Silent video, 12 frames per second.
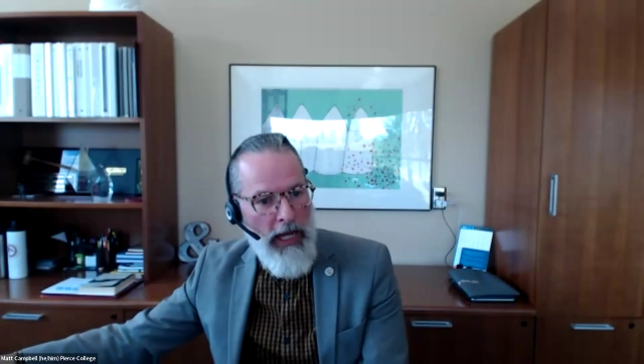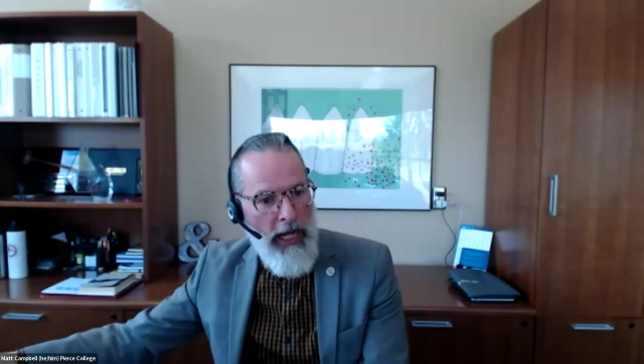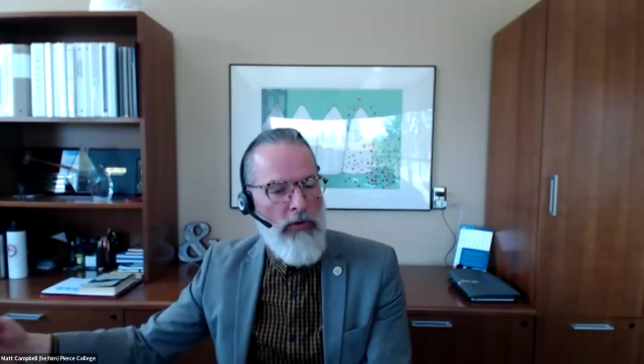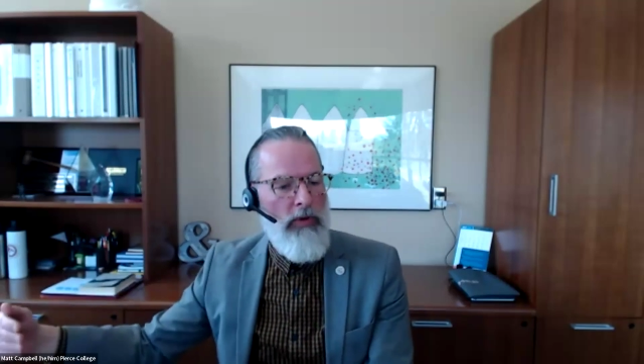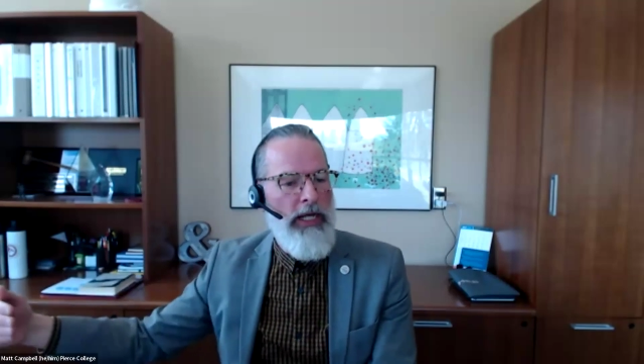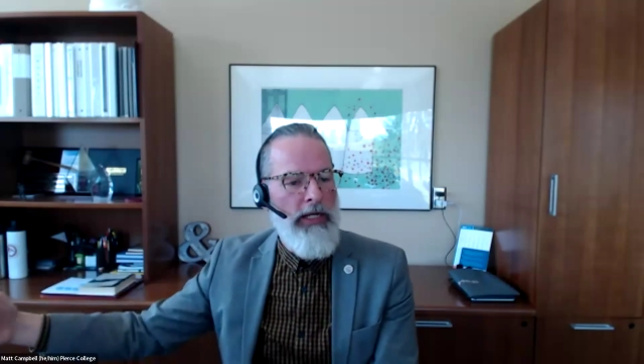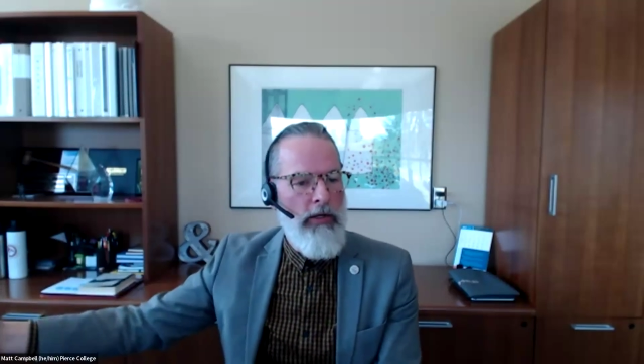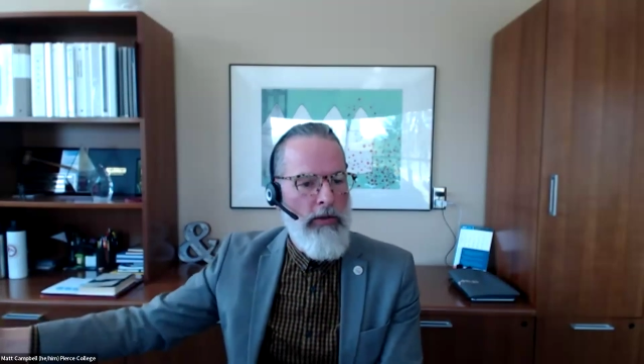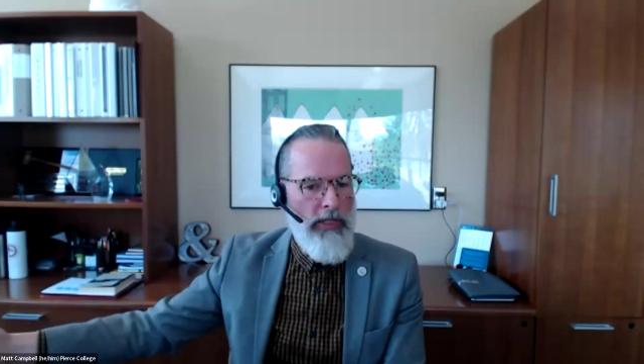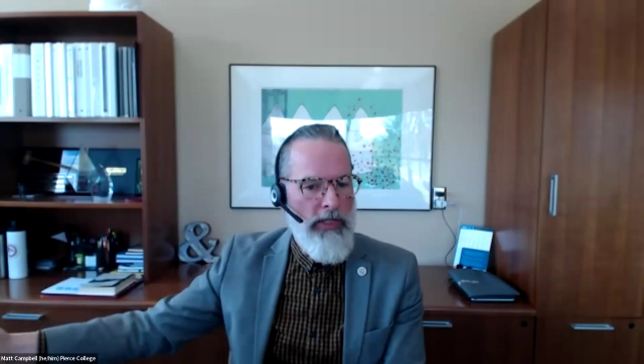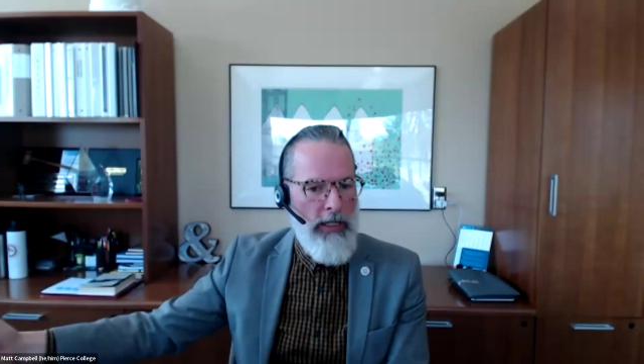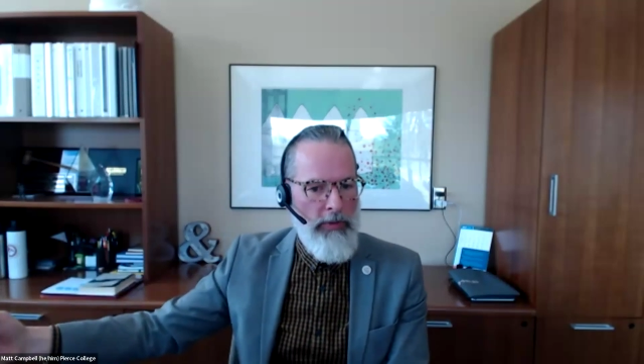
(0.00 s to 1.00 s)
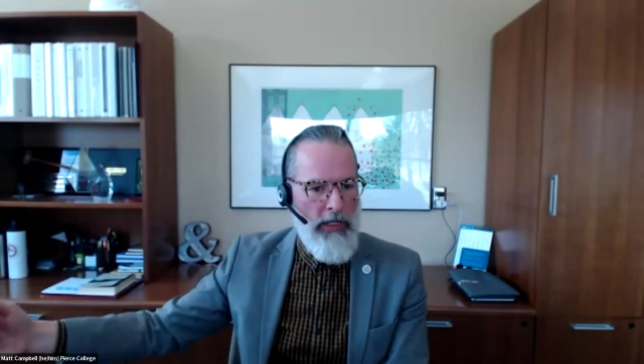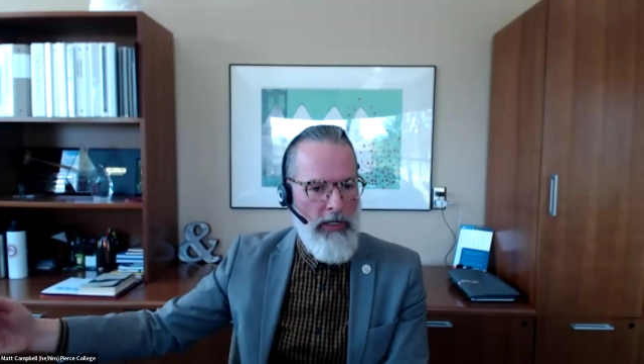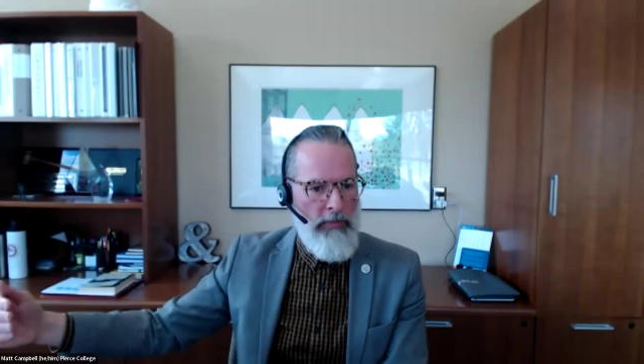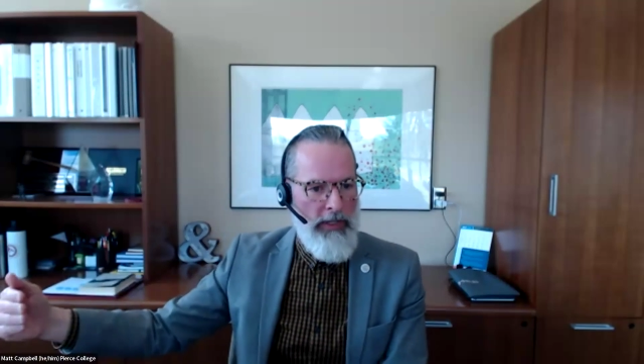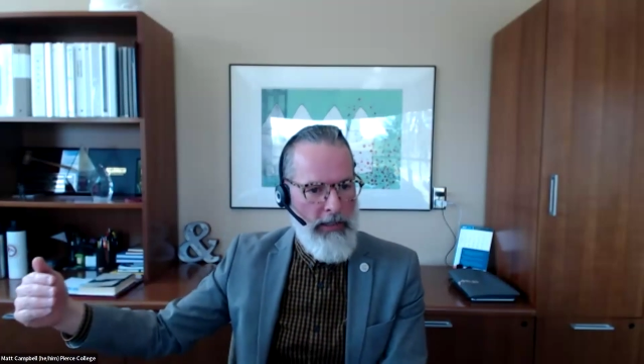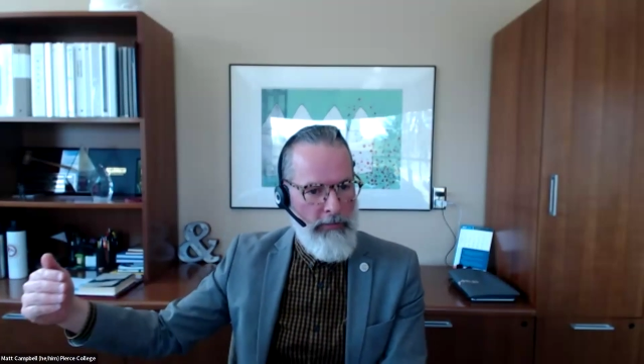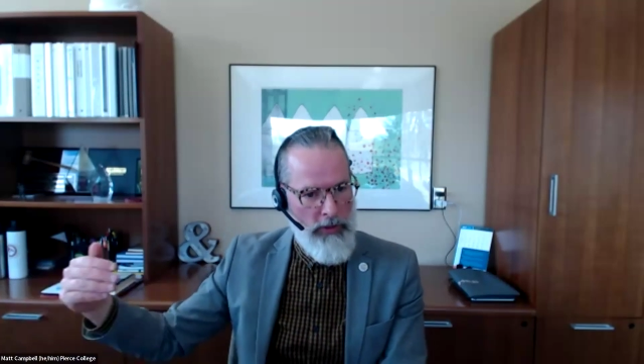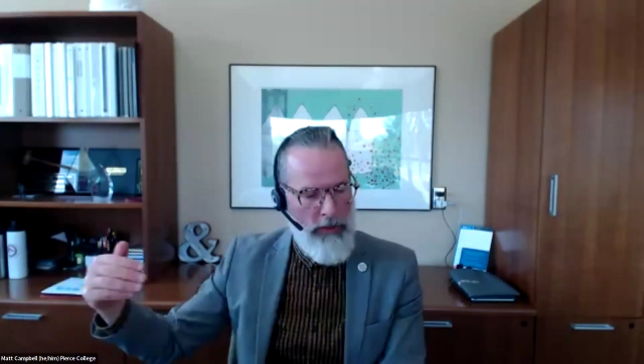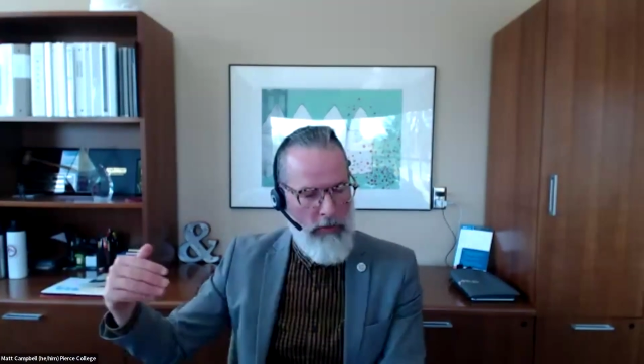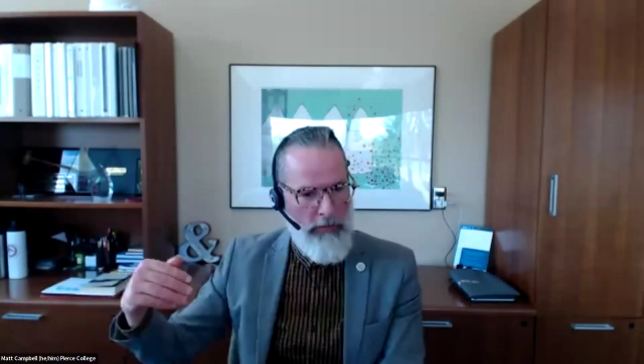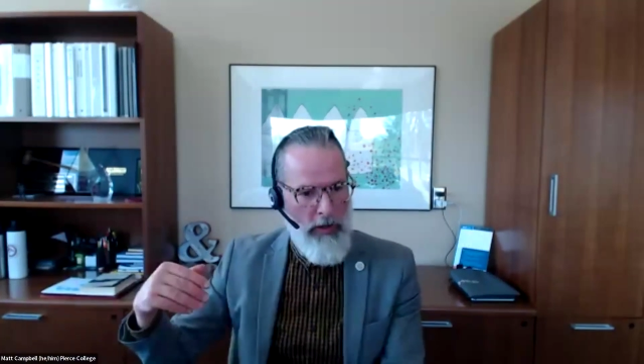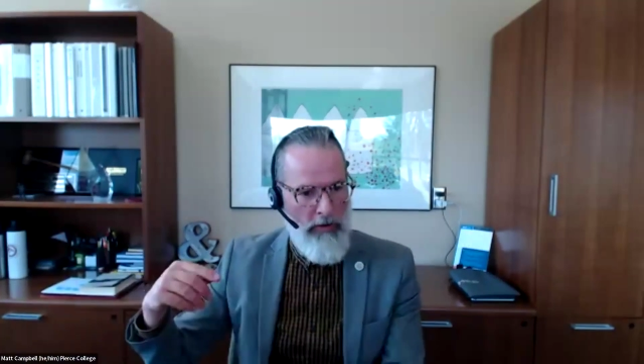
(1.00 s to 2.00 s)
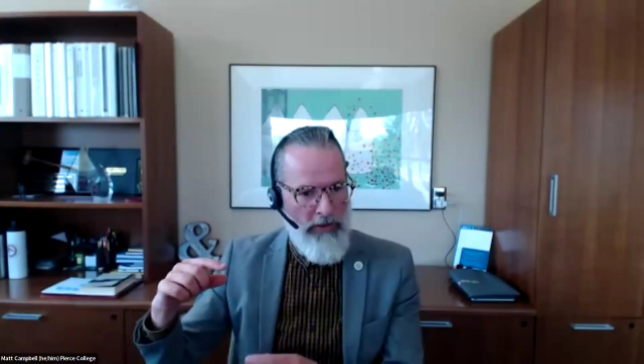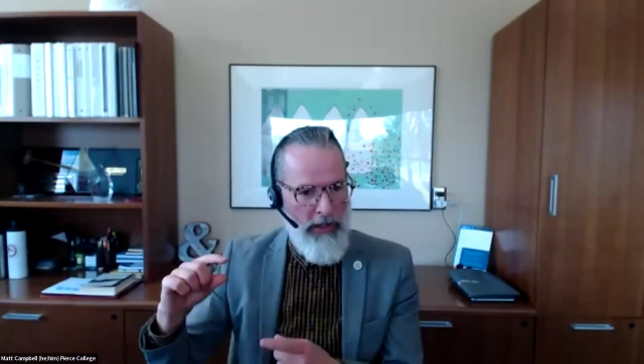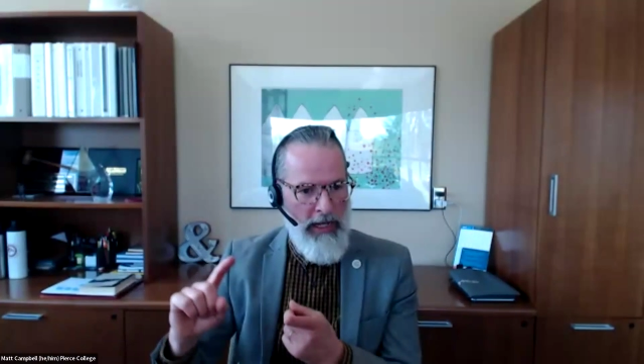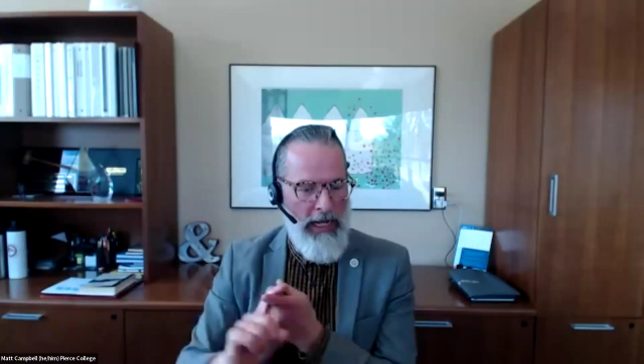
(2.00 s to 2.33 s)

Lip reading: how do I know that I'm going to be able to both